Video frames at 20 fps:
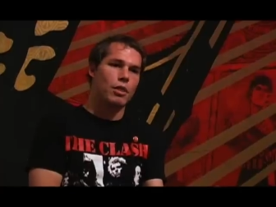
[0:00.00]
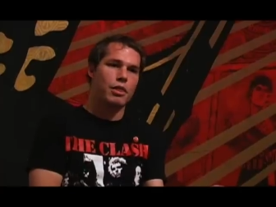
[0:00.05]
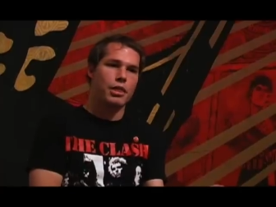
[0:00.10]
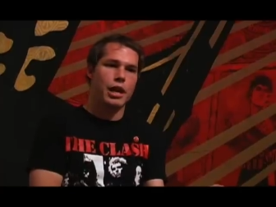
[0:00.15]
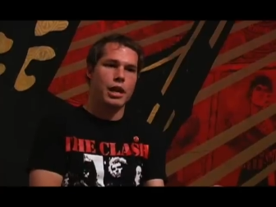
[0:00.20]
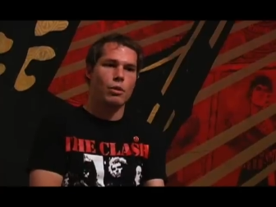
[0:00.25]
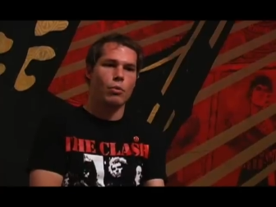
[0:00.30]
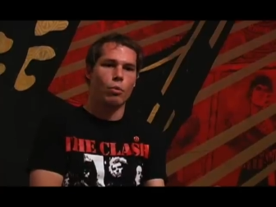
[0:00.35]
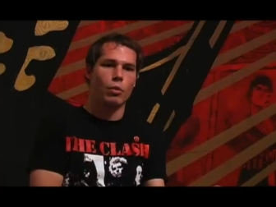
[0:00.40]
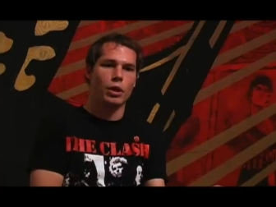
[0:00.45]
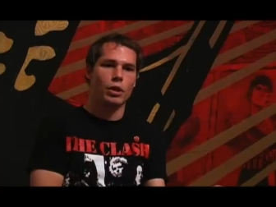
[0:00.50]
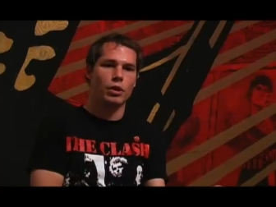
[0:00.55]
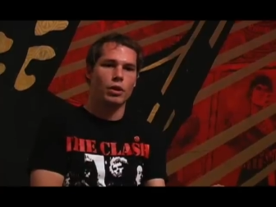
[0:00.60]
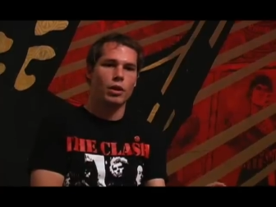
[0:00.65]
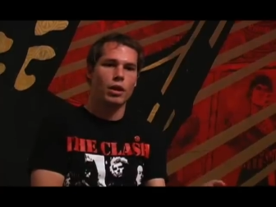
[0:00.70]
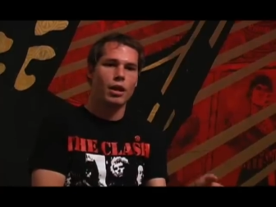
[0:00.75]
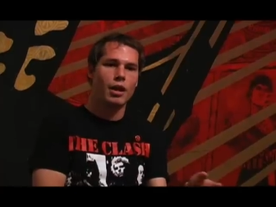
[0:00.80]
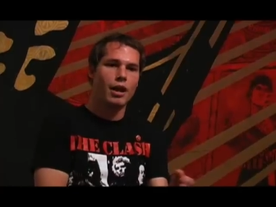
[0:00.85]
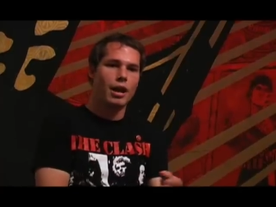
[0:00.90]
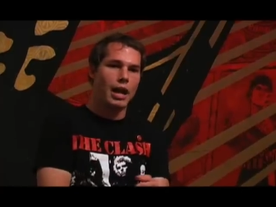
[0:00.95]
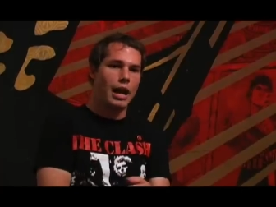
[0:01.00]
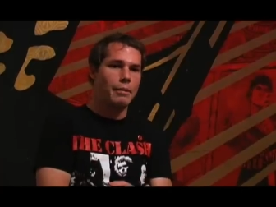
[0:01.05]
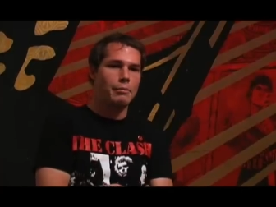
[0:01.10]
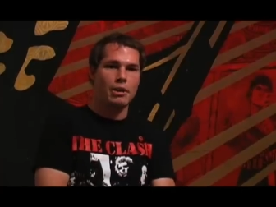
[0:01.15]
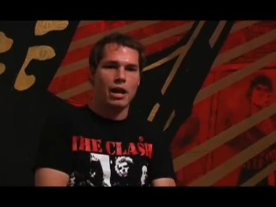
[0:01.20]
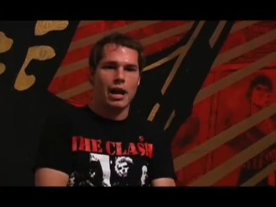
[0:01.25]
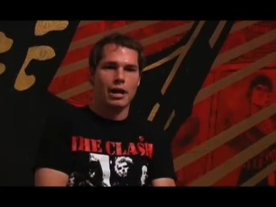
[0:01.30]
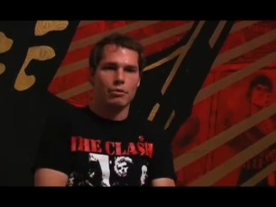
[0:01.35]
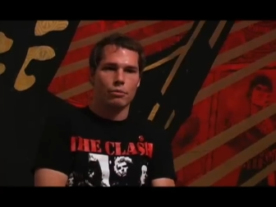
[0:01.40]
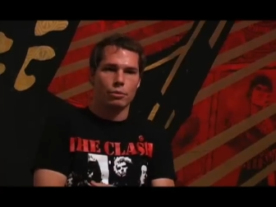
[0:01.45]
they will. I'm
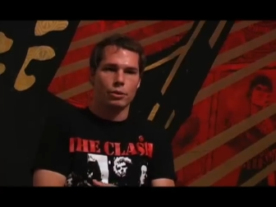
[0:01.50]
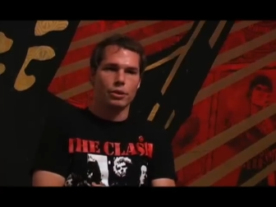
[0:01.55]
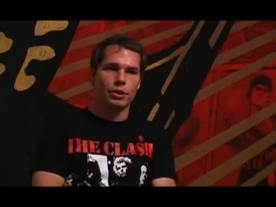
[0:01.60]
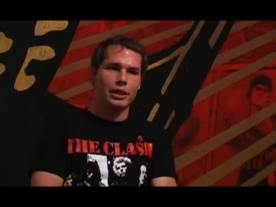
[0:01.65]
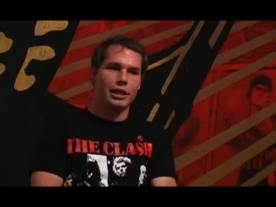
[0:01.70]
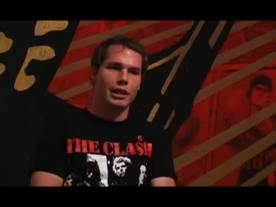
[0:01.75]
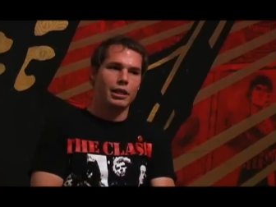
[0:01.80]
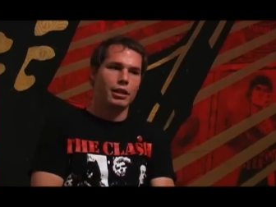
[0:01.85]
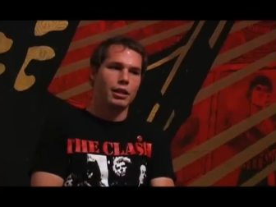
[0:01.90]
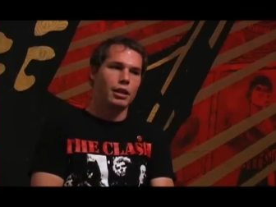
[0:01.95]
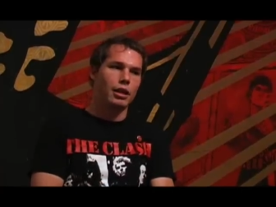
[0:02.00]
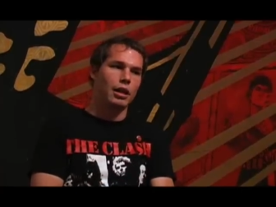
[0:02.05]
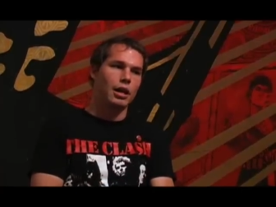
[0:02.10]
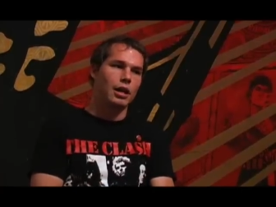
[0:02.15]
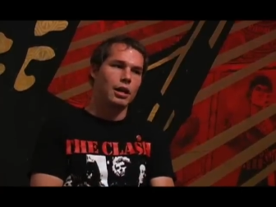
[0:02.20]
not really